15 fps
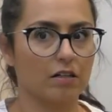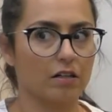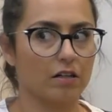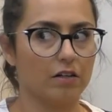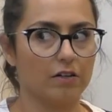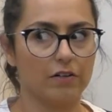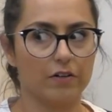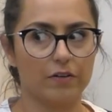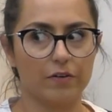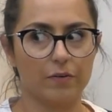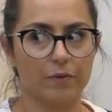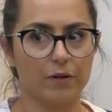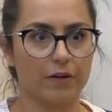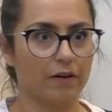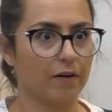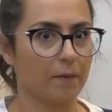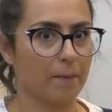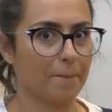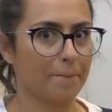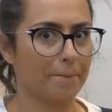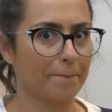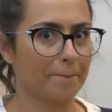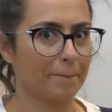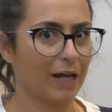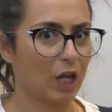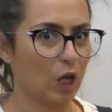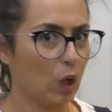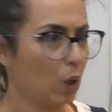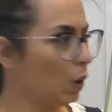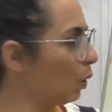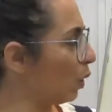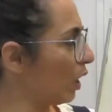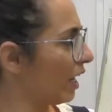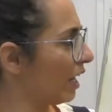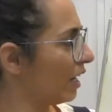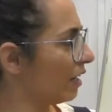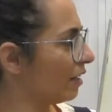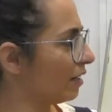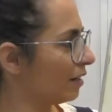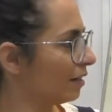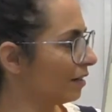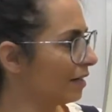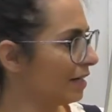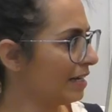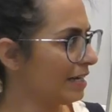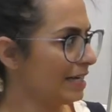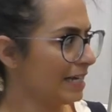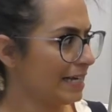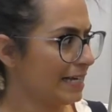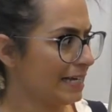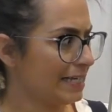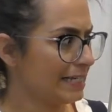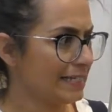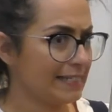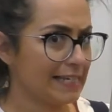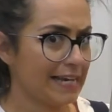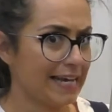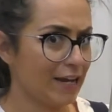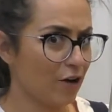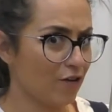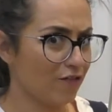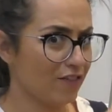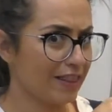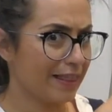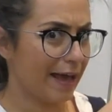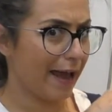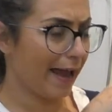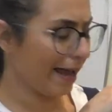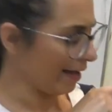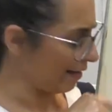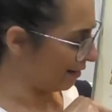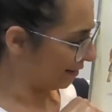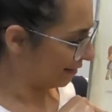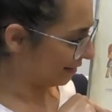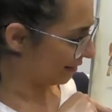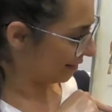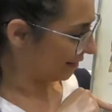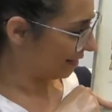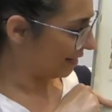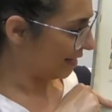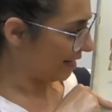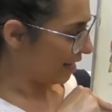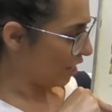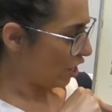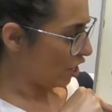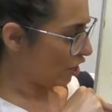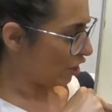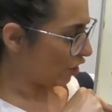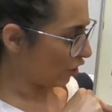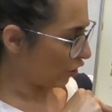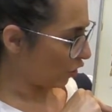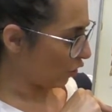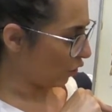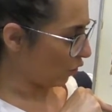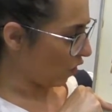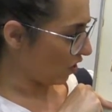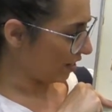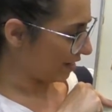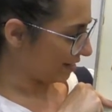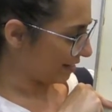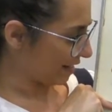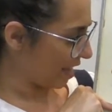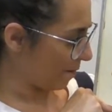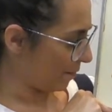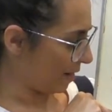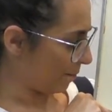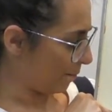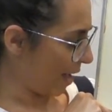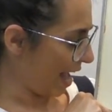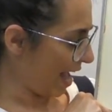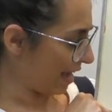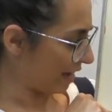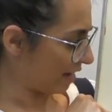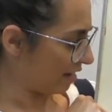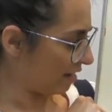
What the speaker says: Oh no. Look. See over there? The croc is coming back.